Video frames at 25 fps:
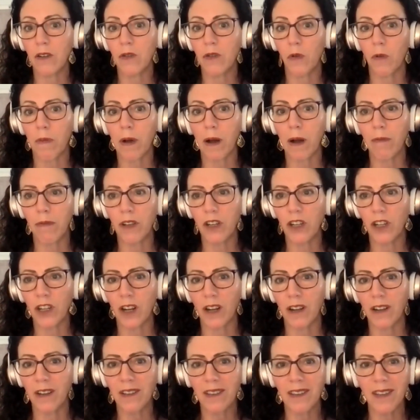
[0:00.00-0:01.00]
to a
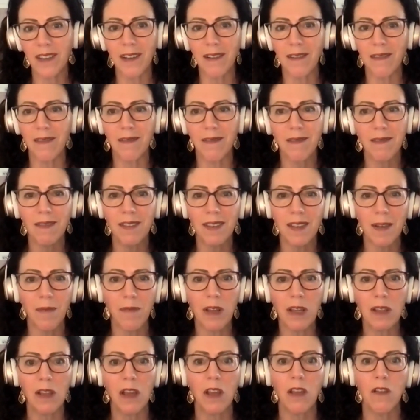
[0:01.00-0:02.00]
publisher. Is that
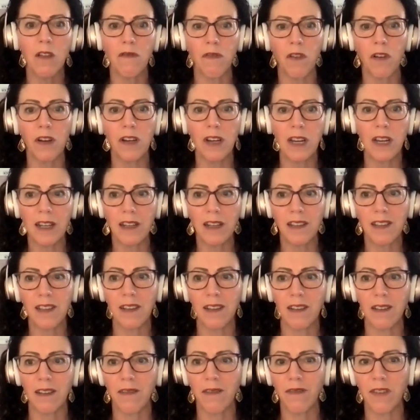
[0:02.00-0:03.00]
something that you're finding is
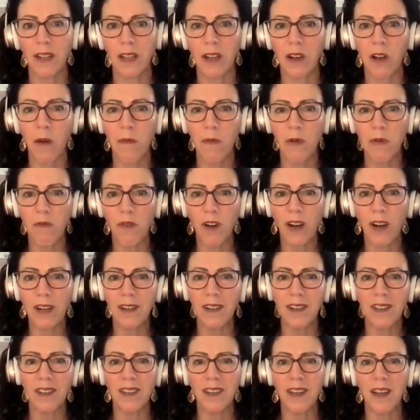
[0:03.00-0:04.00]
a fairly common
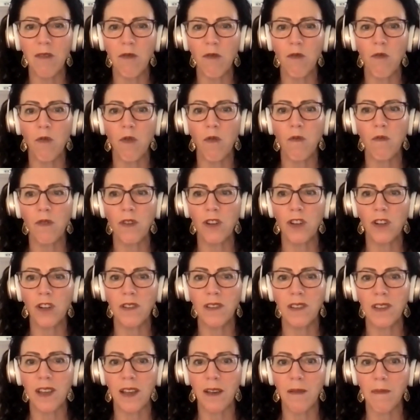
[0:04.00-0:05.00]
practice now, or what would you
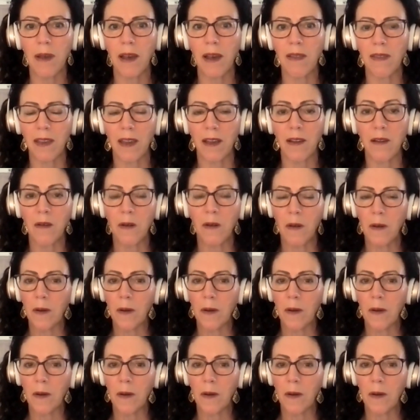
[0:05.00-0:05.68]
say about that?